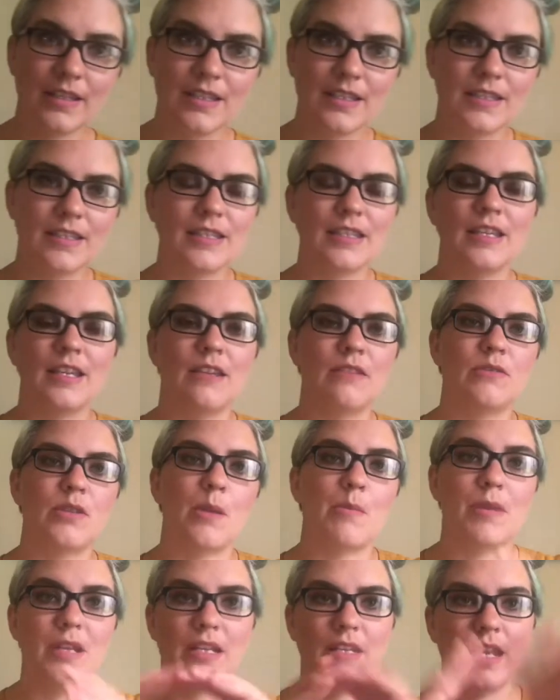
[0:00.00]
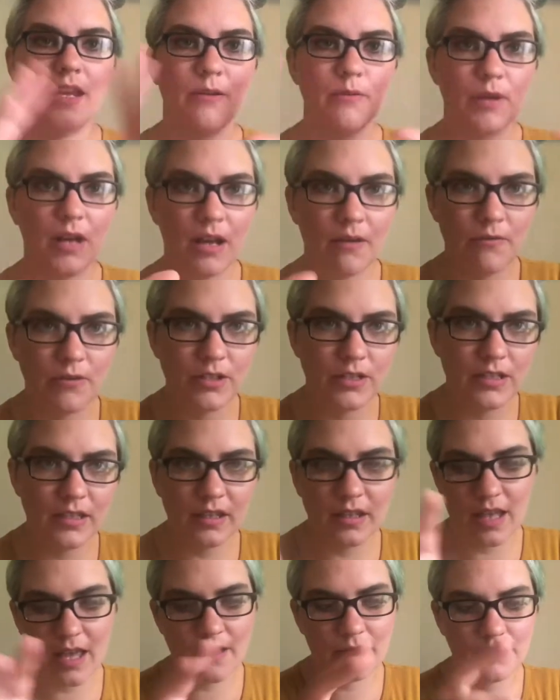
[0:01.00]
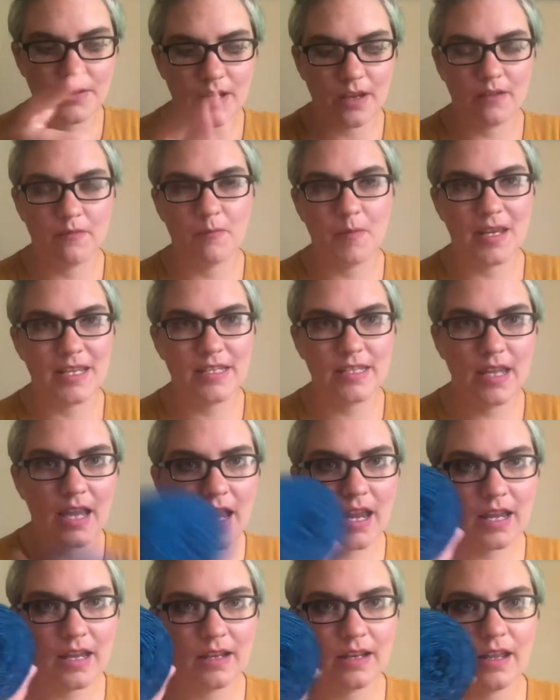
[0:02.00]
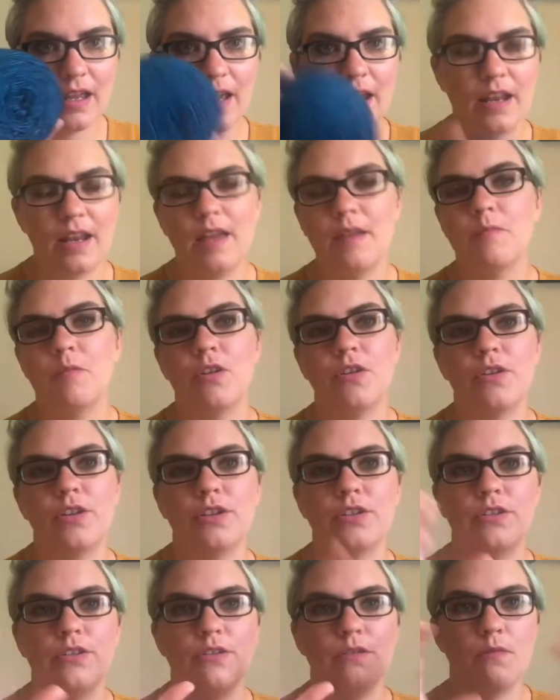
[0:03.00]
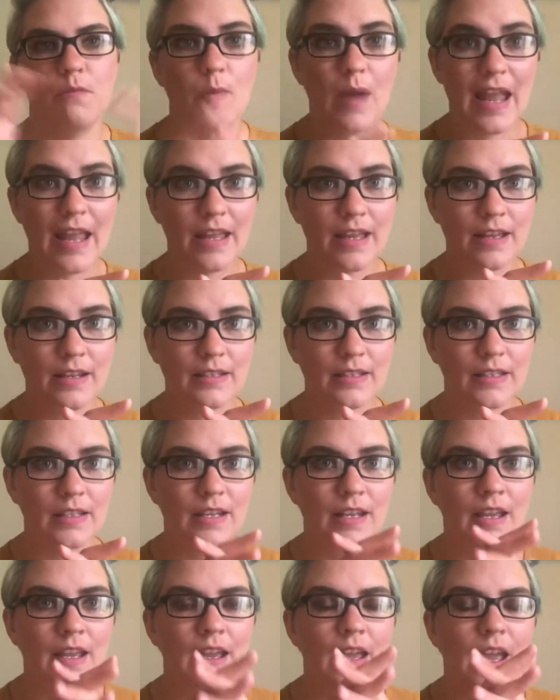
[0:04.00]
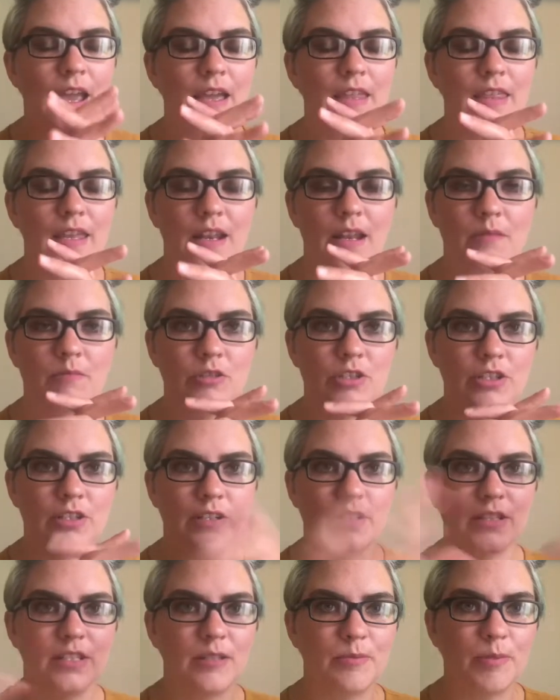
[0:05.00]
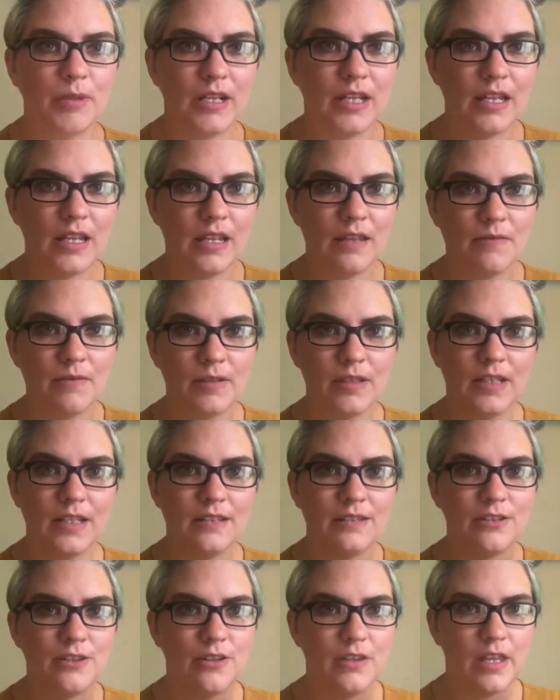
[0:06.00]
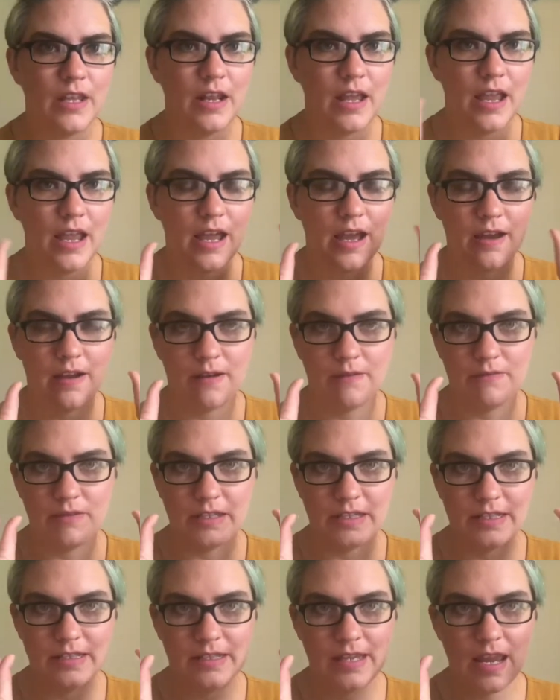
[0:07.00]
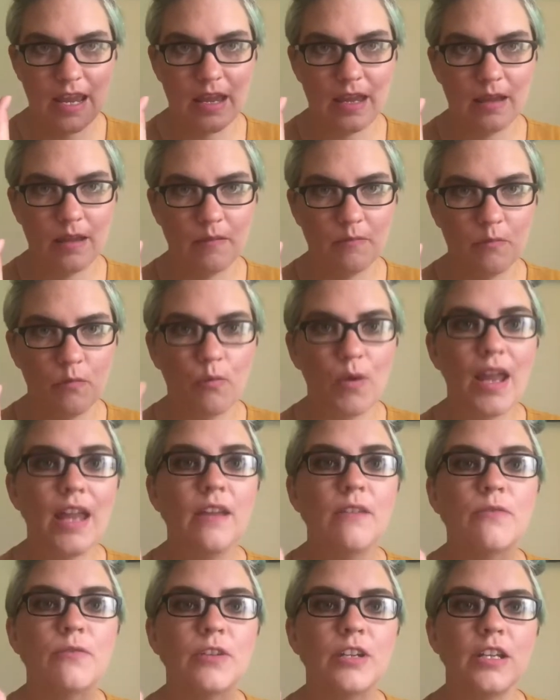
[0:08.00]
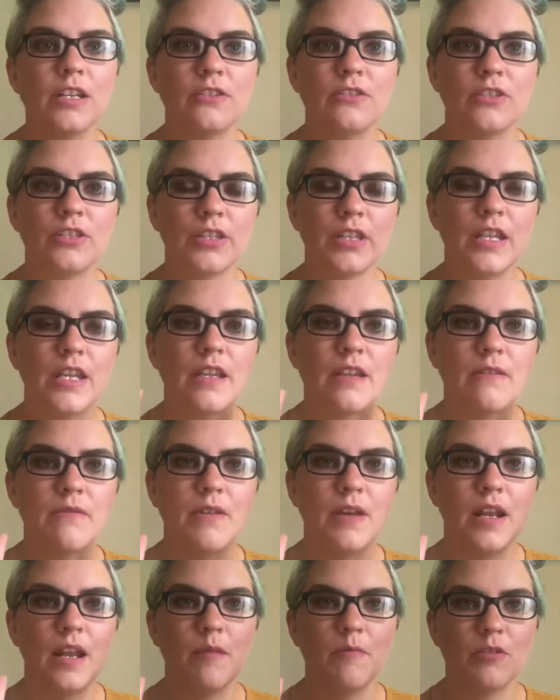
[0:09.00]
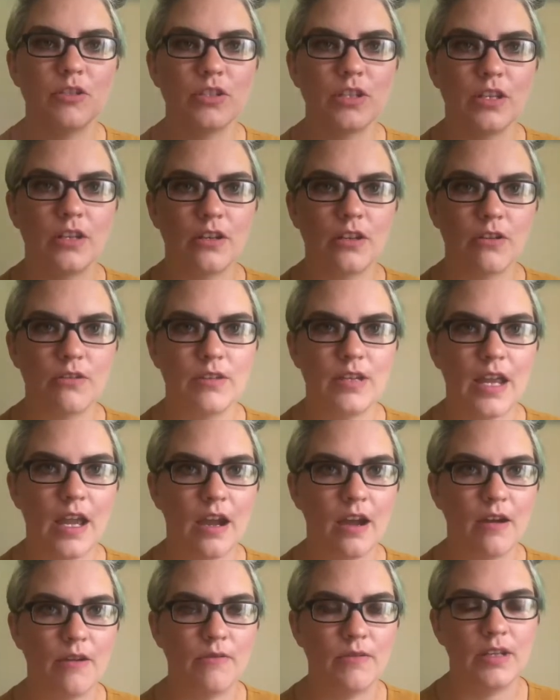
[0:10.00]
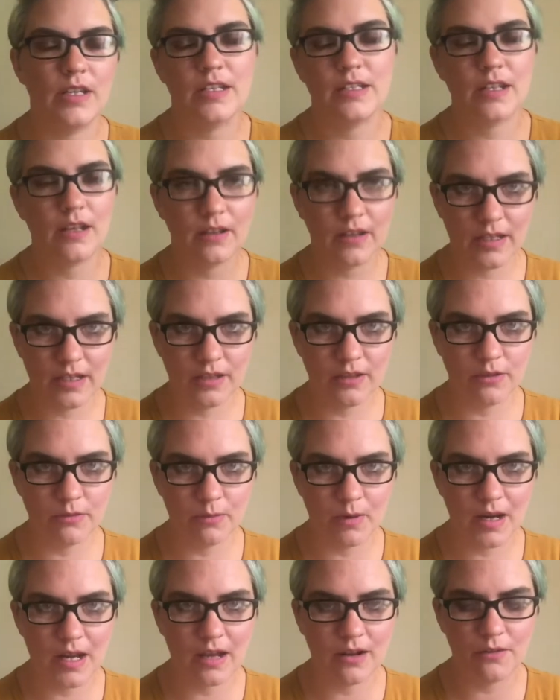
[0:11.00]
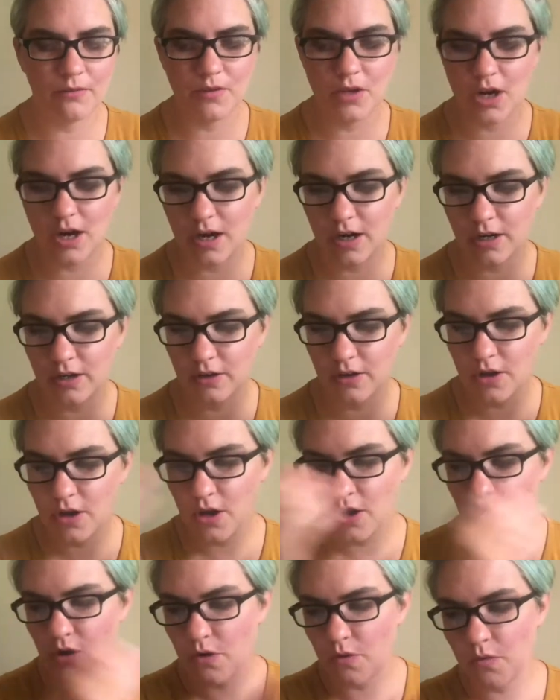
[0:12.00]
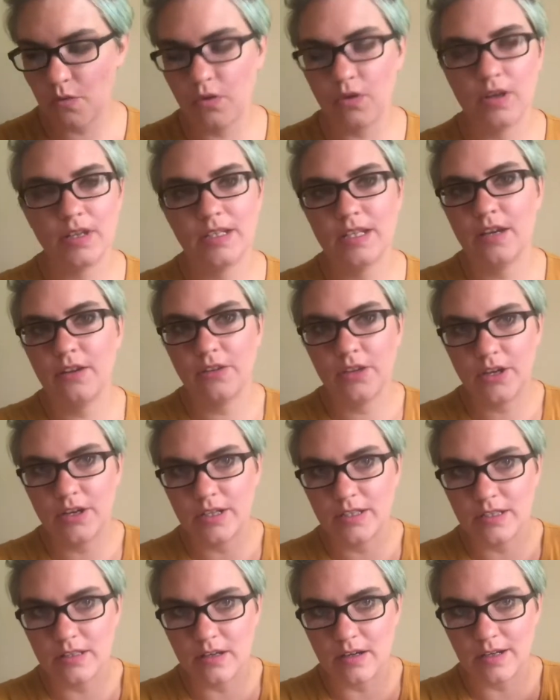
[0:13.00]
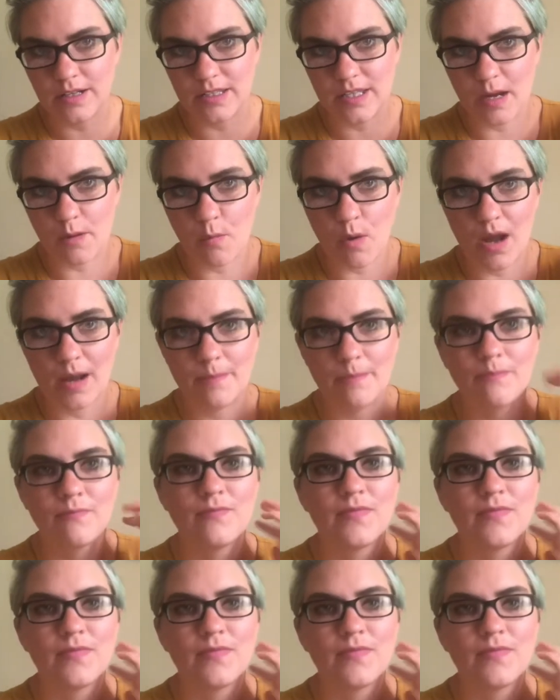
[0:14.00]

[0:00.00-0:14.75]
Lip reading: to the sleeves, I'm gonna take whatever's left of my skein and I'm going to weigh it, and then I'm just gonna split it evenly so that I have the same weight for each sleeve, and I'm just gonna go down until I either run out of yarn or until they're as long as I want.